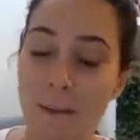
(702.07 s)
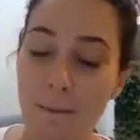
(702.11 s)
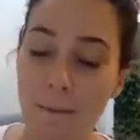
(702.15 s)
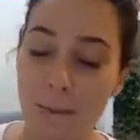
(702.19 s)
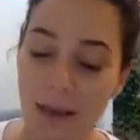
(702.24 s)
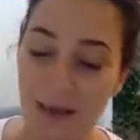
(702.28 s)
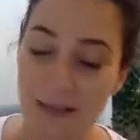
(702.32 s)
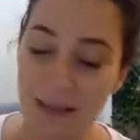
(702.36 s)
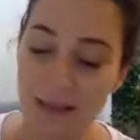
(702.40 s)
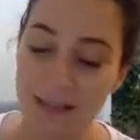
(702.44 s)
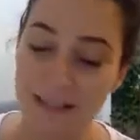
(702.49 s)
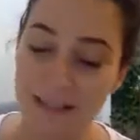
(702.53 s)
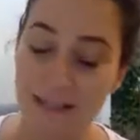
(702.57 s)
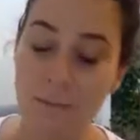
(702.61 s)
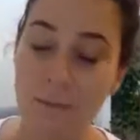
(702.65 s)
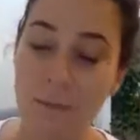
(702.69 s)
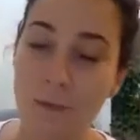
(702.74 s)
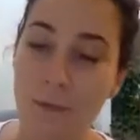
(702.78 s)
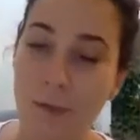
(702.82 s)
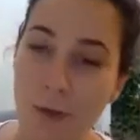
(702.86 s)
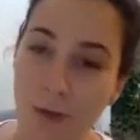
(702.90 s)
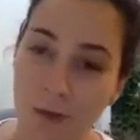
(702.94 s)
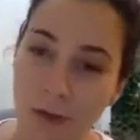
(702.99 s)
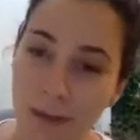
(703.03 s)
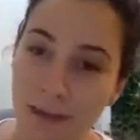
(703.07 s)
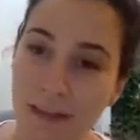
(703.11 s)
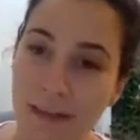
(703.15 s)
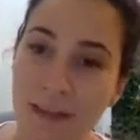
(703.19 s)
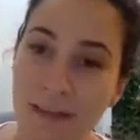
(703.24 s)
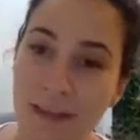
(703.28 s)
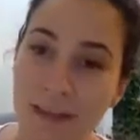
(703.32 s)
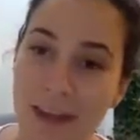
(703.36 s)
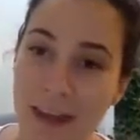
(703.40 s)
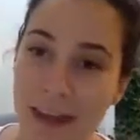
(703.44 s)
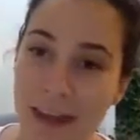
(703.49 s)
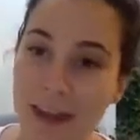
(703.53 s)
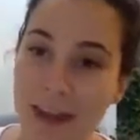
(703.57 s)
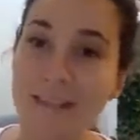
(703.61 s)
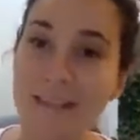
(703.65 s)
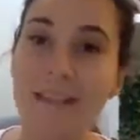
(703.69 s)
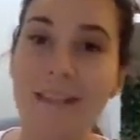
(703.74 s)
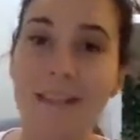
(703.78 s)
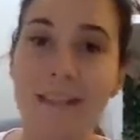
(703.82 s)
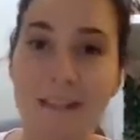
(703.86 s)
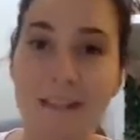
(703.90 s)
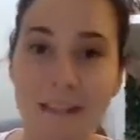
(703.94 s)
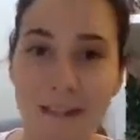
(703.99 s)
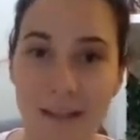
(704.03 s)
but is it worth it in the end?
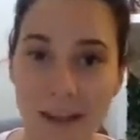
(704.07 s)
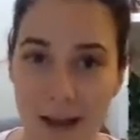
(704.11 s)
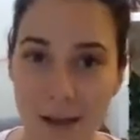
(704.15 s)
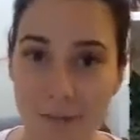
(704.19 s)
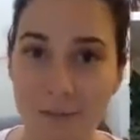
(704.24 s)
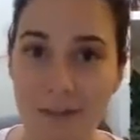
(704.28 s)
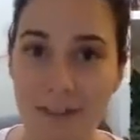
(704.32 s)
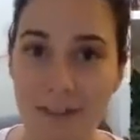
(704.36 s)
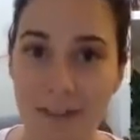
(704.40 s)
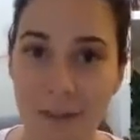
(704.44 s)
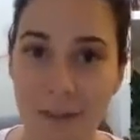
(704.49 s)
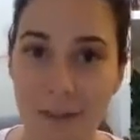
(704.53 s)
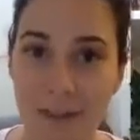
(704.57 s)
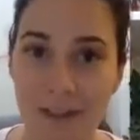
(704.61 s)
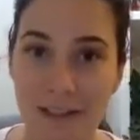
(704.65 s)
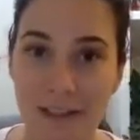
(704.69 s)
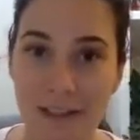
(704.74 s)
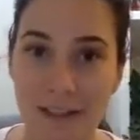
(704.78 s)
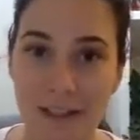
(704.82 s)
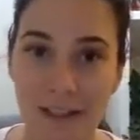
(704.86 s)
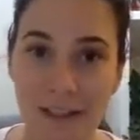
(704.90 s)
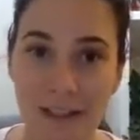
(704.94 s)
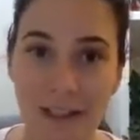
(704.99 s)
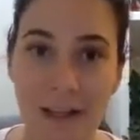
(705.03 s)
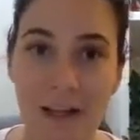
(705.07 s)
Absolutely.